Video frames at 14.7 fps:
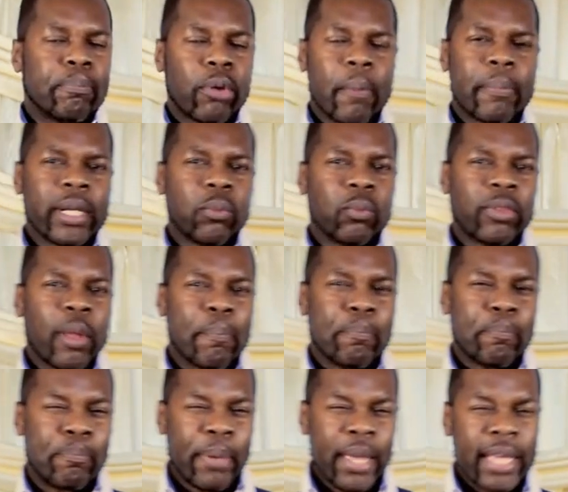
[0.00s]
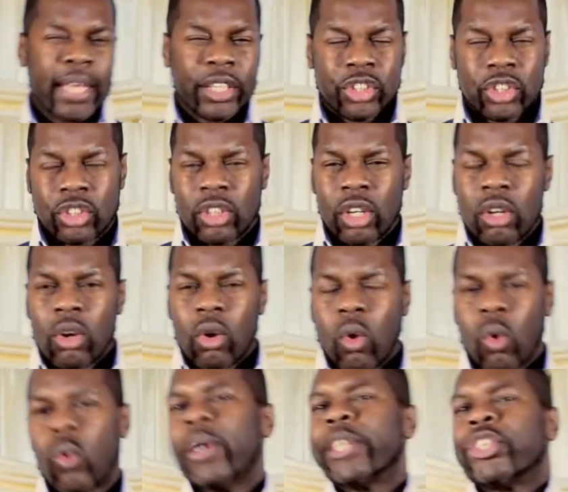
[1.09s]
probably the biggest
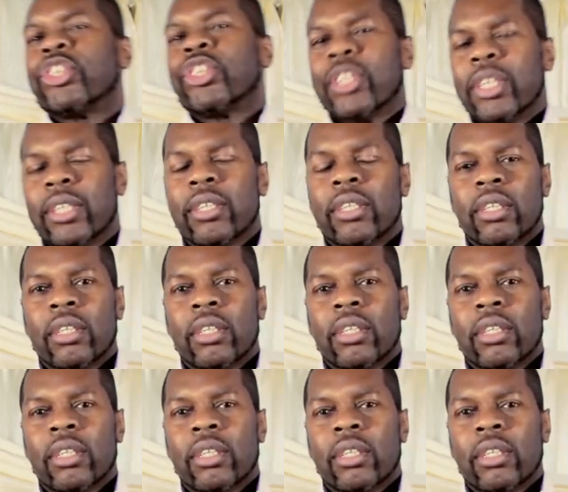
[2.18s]
question